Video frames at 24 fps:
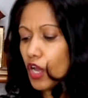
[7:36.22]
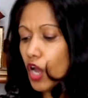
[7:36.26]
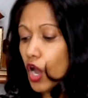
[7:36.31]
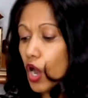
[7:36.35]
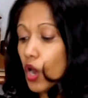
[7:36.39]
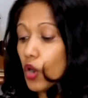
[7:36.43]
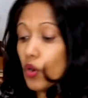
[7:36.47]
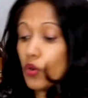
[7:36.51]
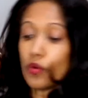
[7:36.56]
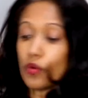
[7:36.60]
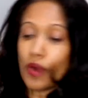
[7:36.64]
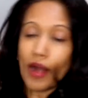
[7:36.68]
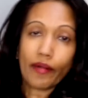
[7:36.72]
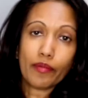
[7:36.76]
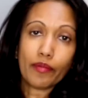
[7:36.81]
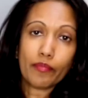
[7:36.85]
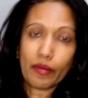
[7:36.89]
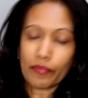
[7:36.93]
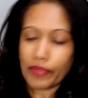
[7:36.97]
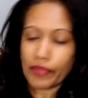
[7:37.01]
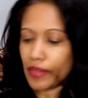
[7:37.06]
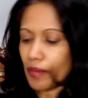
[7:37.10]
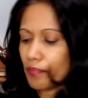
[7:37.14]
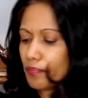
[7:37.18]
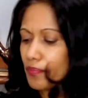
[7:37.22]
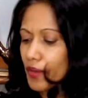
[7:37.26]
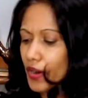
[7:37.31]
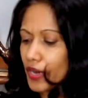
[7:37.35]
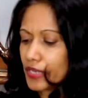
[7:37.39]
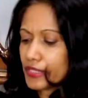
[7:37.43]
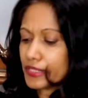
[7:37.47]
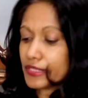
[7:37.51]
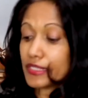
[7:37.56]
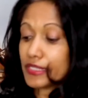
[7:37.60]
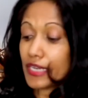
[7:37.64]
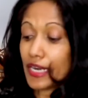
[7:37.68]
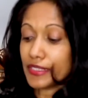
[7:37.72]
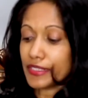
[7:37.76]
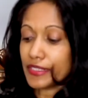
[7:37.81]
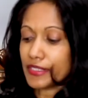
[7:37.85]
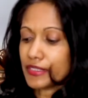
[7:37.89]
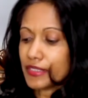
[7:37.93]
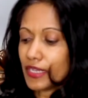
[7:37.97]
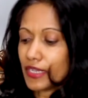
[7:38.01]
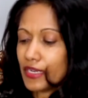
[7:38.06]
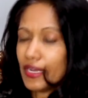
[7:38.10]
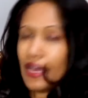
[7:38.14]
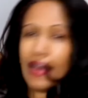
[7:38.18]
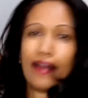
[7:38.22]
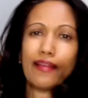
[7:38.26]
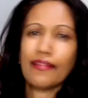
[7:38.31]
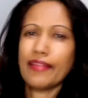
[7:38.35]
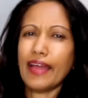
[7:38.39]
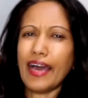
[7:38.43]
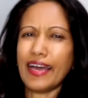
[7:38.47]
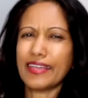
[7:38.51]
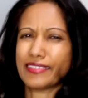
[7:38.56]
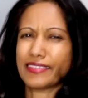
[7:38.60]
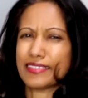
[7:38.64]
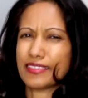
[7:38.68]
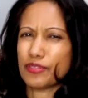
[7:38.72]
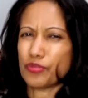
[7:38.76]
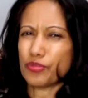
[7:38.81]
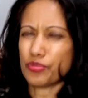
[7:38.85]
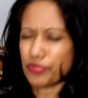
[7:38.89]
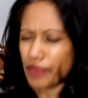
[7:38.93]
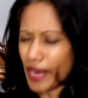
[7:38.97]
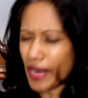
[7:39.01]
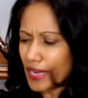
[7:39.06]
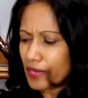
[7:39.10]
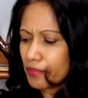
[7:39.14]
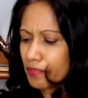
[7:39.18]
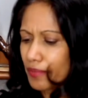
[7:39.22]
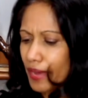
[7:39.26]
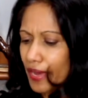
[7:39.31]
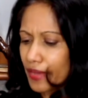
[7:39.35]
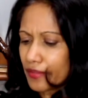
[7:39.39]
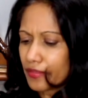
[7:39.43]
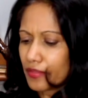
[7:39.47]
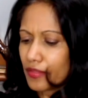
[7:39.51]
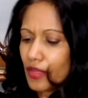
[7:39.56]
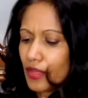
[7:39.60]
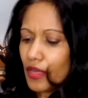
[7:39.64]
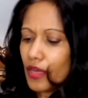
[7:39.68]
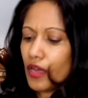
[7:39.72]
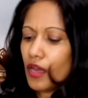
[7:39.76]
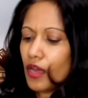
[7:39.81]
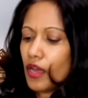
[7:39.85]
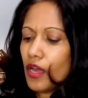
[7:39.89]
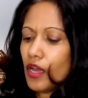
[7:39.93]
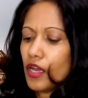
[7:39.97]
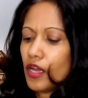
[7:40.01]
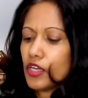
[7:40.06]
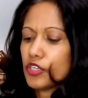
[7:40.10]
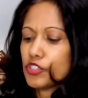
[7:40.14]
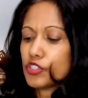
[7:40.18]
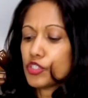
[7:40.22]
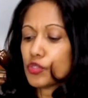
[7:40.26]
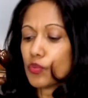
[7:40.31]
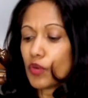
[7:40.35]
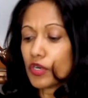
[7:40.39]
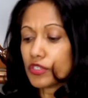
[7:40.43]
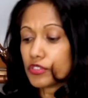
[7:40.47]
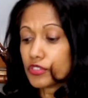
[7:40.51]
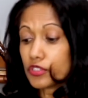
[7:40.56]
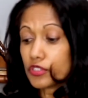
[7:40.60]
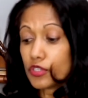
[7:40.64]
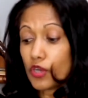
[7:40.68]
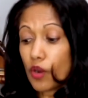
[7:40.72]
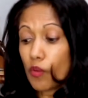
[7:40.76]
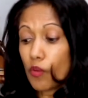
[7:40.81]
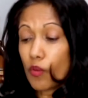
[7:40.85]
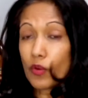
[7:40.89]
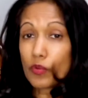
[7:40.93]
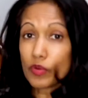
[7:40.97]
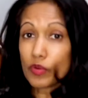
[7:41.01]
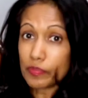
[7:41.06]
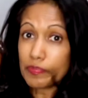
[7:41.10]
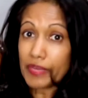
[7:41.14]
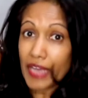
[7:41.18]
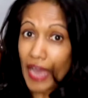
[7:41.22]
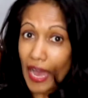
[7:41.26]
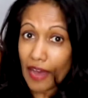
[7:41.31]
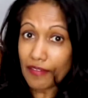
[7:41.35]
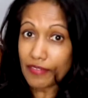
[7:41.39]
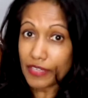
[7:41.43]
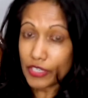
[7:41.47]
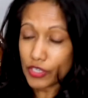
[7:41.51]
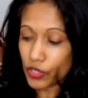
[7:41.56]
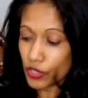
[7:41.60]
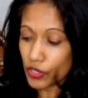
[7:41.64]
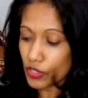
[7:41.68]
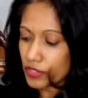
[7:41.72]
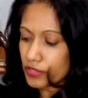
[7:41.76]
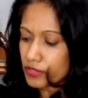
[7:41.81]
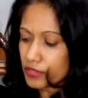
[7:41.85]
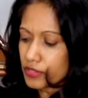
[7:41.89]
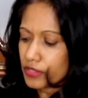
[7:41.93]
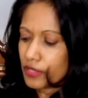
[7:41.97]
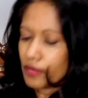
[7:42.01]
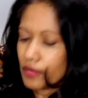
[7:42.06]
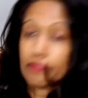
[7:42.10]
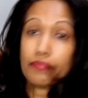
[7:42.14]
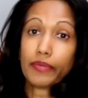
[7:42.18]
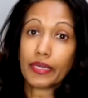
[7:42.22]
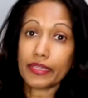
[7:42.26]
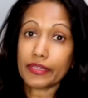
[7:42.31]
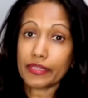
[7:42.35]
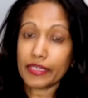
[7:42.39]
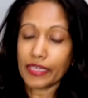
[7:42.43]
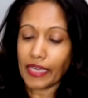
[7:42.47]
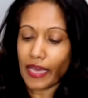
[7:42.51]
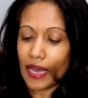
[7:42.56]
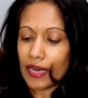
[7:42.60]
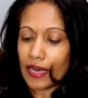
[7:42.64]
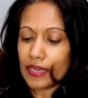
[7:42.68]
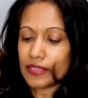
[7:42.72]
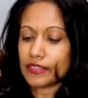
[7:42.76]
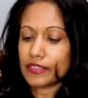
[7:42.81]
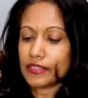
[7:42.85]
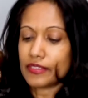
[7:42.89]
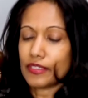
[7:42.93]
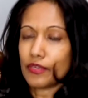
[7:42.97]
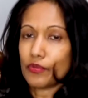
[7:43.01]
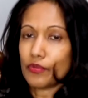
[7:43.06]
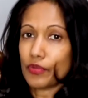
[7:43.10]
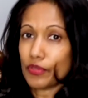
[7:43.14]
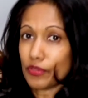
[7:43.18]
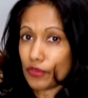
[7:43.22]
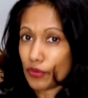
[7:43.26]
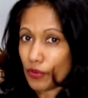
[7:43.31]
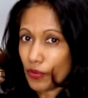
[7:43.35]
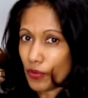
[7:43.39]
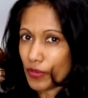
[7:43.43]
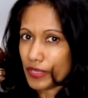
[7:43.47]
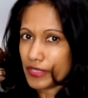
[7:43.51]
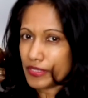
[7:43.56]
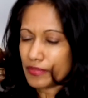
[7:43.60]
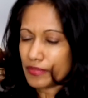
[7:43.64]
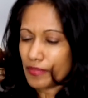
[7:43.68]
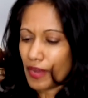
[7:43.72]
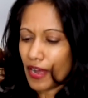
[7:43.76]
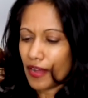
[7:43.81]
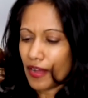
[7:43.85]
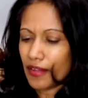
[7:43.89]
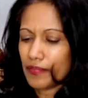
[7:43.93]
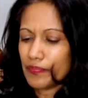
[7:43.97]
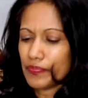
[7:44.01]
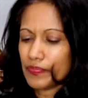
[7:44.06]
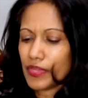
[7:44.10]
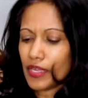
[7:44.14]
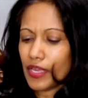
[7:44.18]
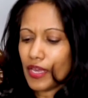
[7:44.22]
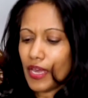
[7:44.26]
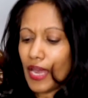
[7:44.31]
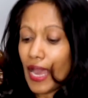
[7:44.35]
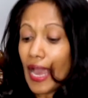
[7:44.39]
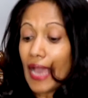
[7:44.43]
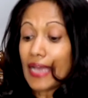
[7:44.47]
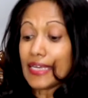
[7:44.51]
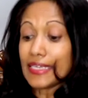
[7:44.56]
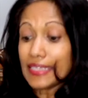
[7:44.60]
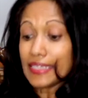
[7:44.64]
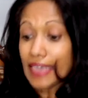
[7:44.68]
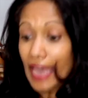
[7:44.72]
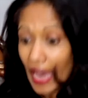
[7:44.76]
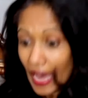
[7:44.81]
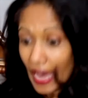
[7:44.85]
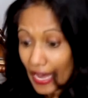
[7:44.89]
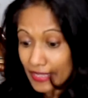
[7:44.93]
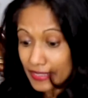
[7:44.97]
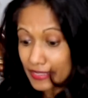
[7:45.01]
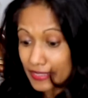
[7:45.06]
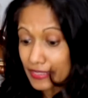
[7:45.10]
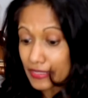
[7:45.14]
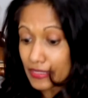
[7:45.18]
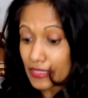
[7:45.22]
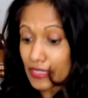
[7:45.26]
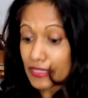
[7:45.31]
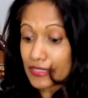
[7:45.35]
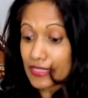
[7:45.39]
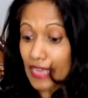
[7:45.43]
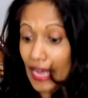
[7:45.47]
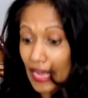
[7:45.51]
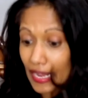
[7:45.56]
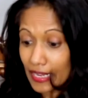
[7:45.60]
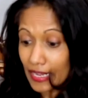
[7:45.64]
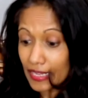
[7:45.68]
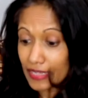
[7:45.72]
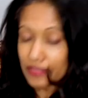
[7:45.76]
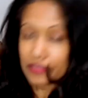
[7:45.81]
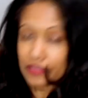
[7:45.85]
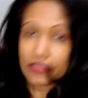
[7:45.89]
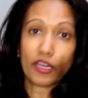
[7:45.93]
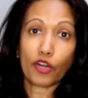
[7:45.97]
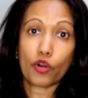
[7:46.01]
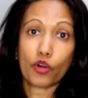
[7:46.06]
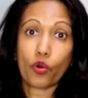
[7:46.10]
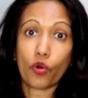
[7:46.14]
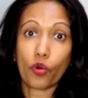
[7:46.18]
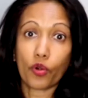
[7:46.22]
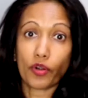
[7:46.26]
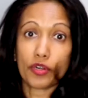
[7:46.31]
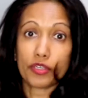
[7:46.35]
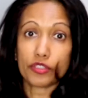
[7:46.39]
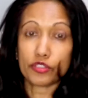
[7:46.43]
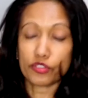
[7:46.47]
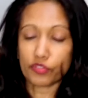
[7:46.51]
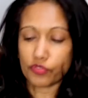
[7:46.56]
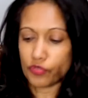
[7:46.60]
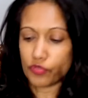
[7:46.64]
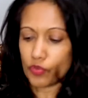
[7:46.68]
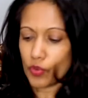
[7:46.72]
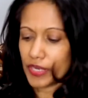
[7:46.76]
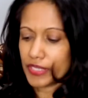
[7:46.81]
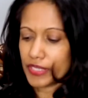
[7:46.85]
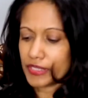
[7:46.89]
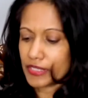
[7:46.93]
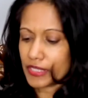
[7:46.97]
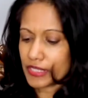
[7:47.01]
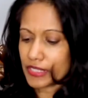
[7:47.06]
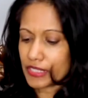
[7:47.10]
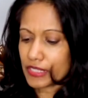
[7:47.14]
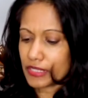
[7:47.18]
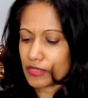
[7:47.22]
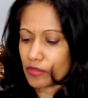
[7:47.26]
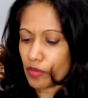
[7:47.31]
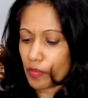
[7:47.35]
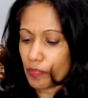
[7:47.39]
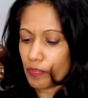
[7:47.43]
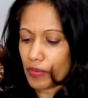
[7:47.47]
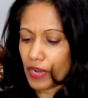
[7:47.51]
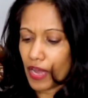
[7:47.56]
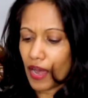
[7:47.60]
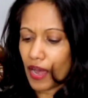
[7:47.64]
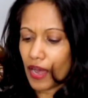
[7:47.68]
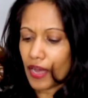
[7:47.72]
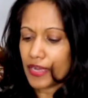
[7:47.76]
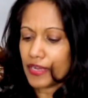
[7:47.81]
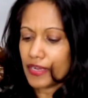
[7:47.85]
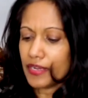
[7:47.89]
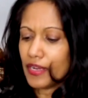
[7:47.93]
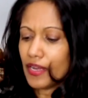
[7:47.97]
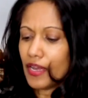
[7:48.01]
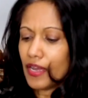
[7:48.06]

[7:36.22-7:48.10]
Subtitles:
"Oh, I remember that party," Tanya said. "That's great, Beth. Do you want to know what we'll be having, girls?" Bethany asked, with a coy smile. "Yes, tell us," a chorus of voices replied.